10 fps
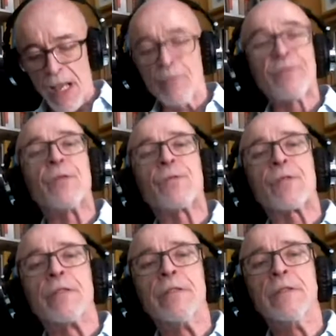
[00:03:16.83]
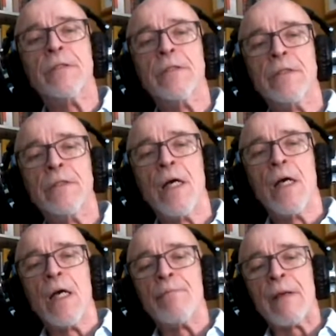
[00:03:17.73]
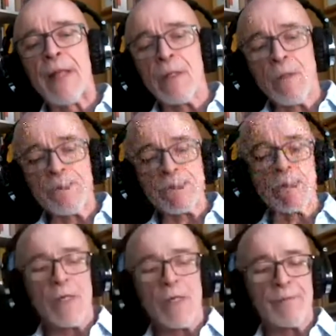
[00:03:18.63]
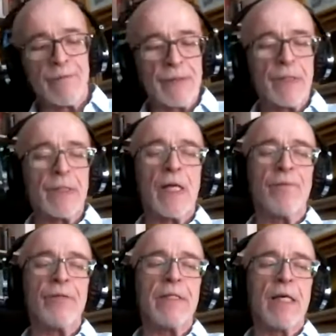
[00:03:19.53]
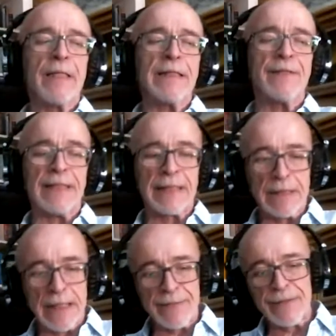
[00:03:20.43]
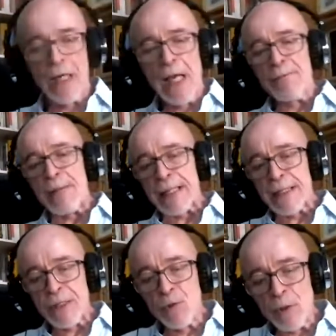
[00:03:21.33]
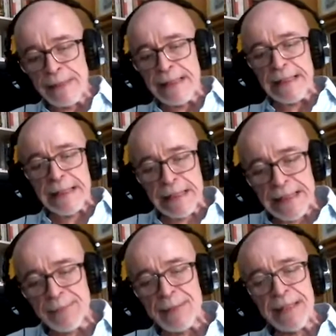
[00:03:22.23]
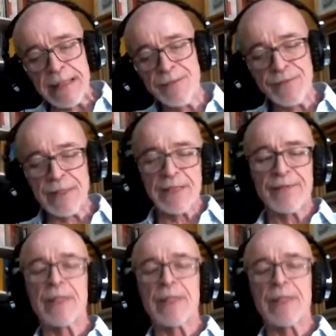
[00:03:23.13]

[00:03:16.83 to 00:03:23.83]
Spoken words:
I refuse it. May that officer be visited every night of his life by an enormity collapsing in front of